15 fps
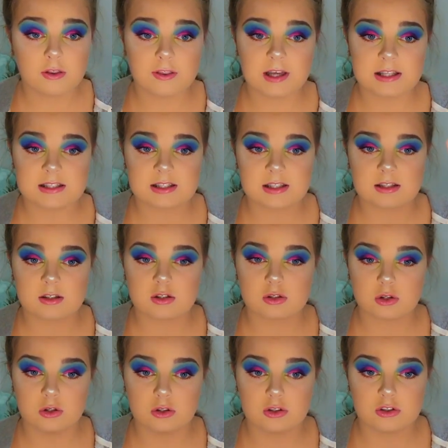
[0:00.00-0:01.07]
That's like
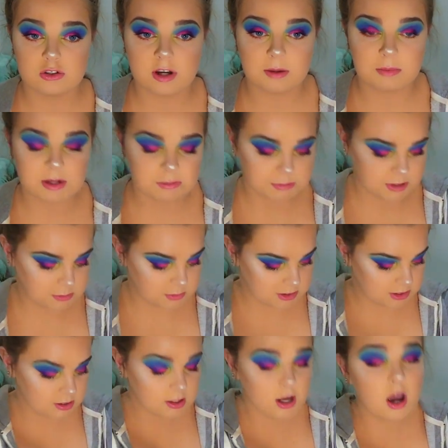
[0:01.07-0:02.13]
so creamy and
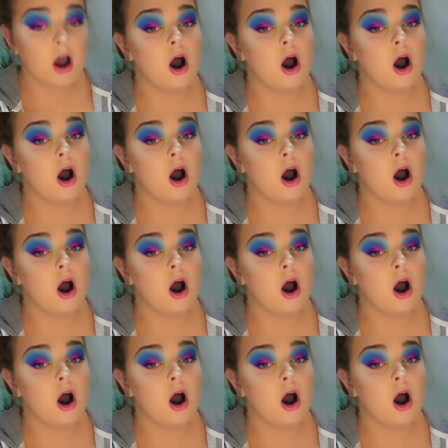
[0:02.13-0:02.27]
pigmented.